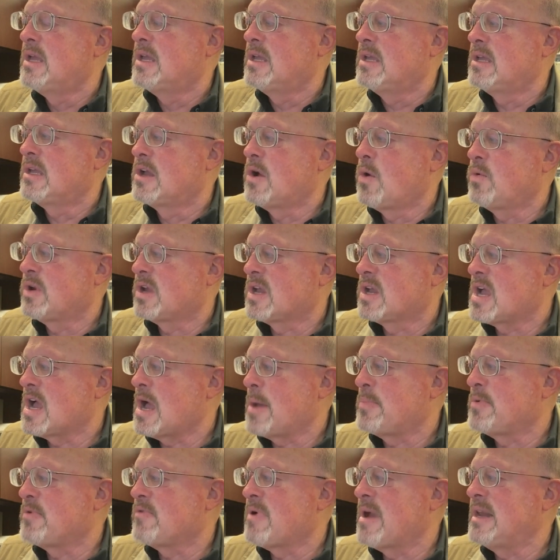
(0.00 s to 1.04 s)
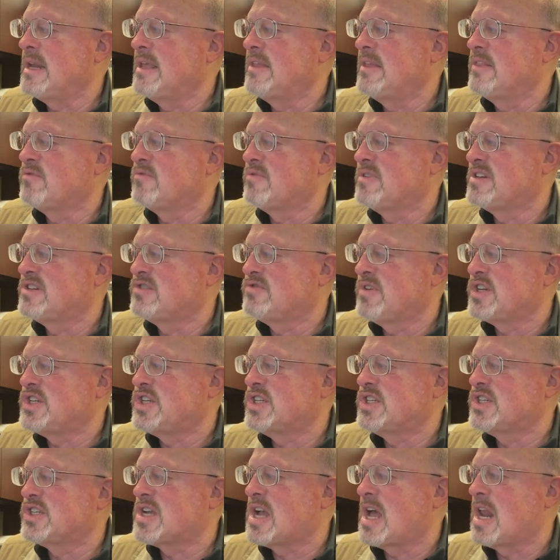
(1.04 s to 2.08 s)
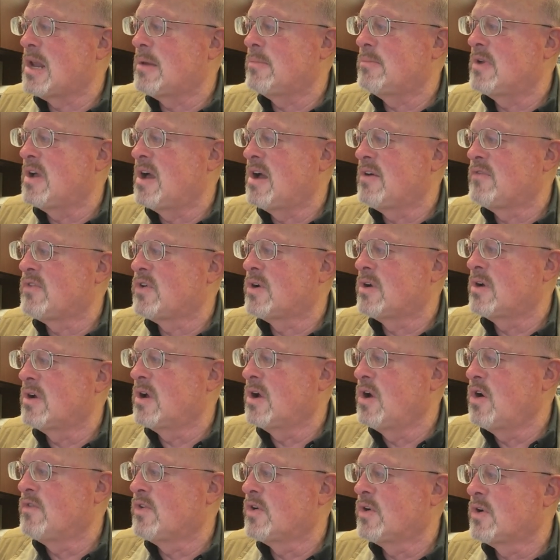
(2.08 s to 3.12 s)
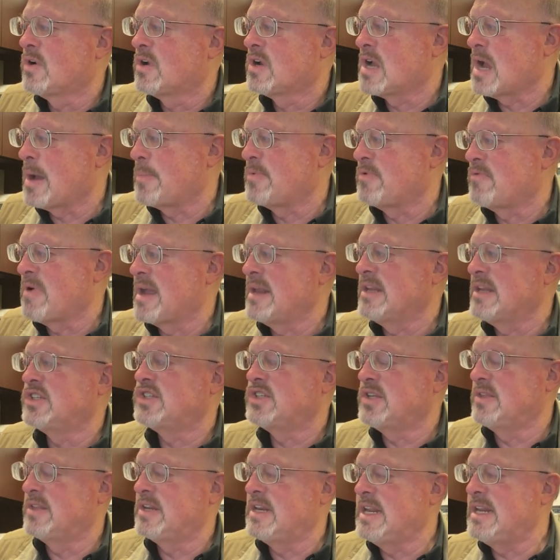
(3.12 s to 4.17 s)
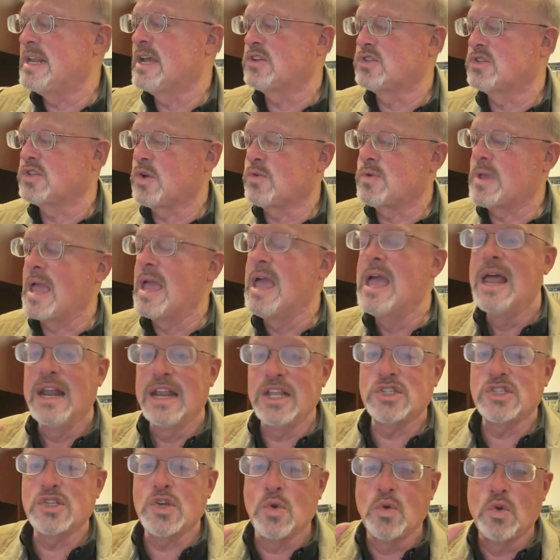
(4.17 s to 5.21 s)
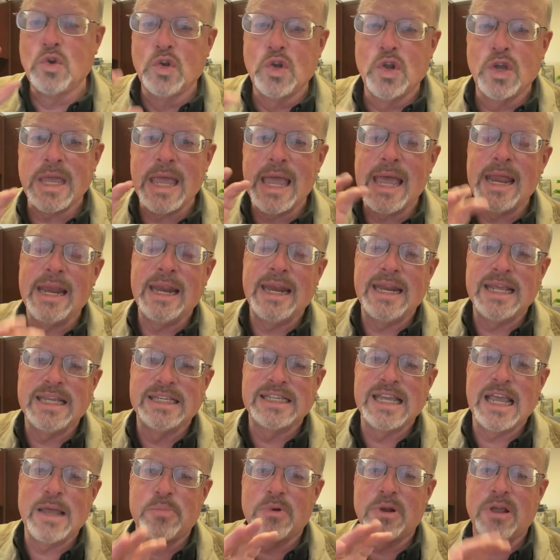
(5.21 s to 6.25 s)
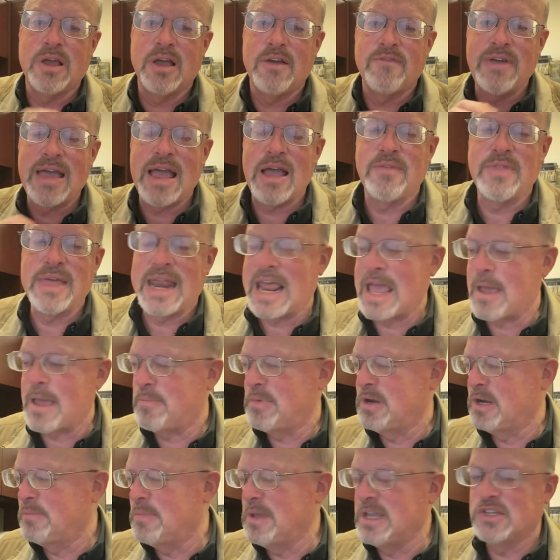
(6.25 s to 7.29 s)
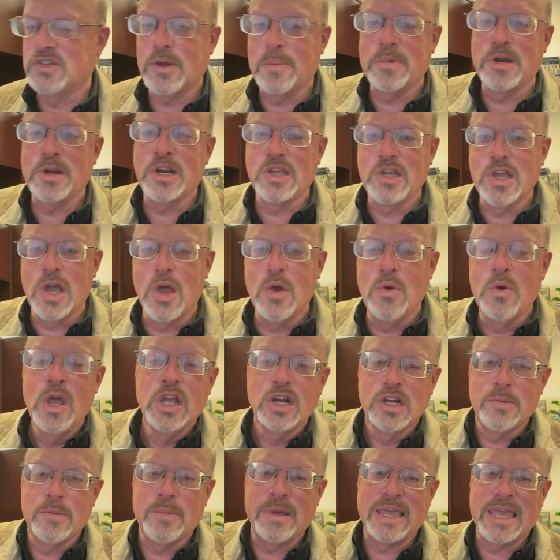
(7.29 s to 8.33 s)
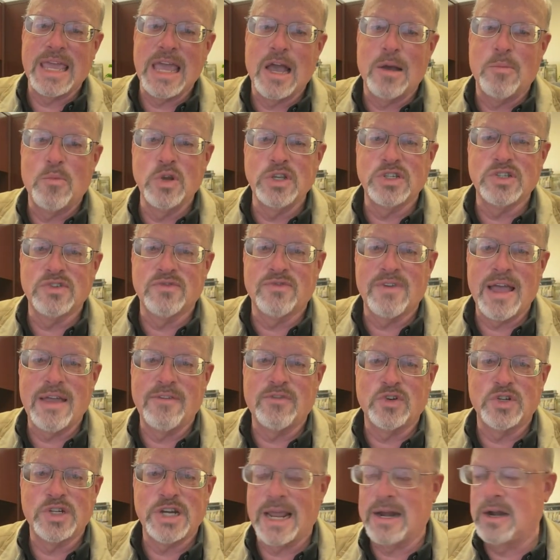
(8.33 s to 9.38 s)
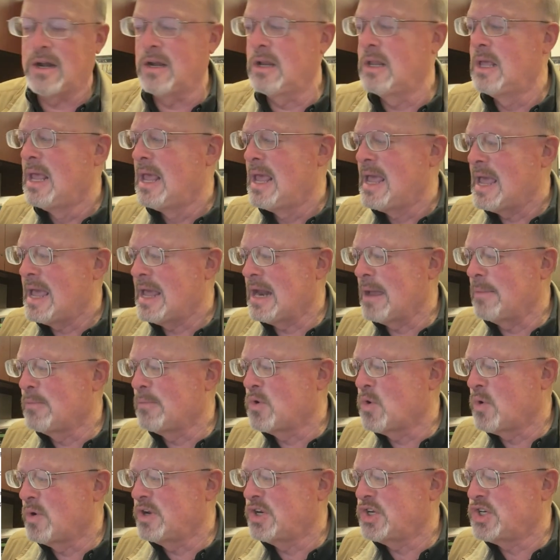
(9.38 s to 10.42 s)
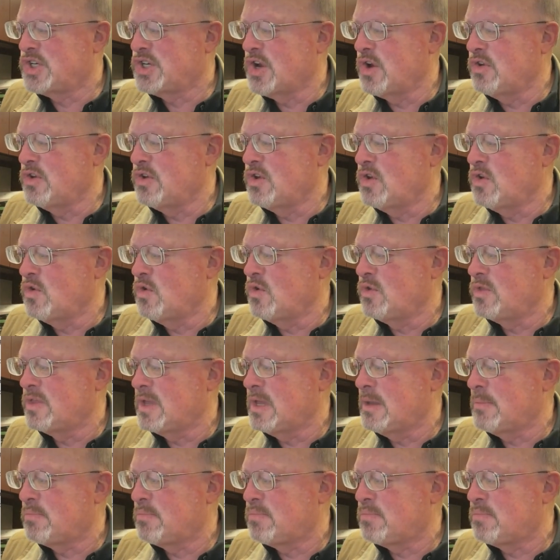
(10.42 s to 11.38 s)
go to Copyright in the Restrictions column, hover over Copyright, see the details. Okay, let's go look at an example of how that happened to me. So I'm going to go to my Cowboy Survival channel, and I'm going to show you the